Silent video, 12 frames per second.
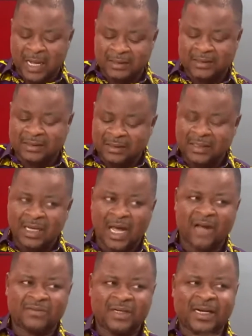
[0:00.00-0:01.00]
And
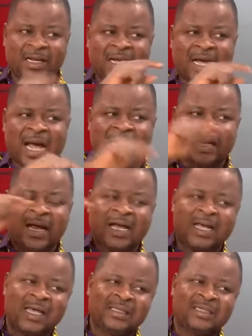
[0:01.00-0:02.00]
after the
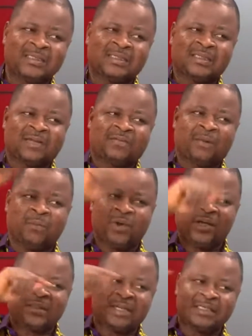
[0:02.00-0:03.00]
other agencies have
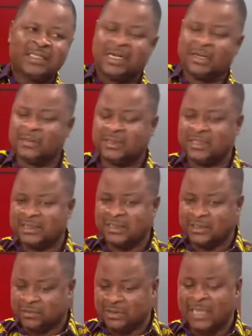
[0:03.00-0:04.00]
appointed their
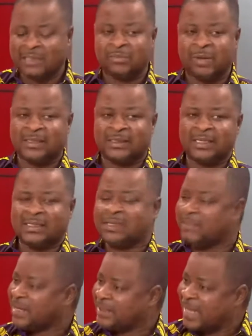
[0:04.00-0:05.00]
representatives as
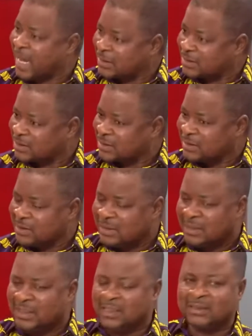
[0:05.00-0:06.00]
mandated by the Act,
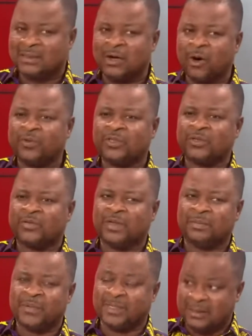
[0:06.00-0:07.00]
it's the Office of
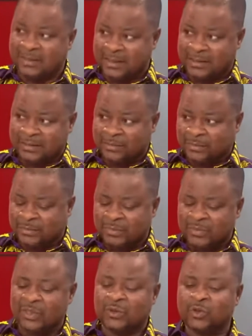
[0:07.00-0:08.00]
the President.
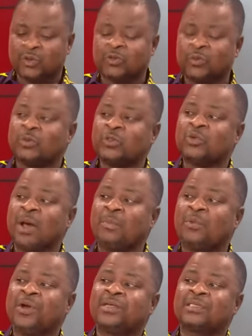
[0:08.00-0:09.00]
It's also supposed to
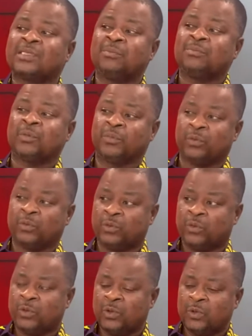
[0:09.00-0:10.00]
appoint some people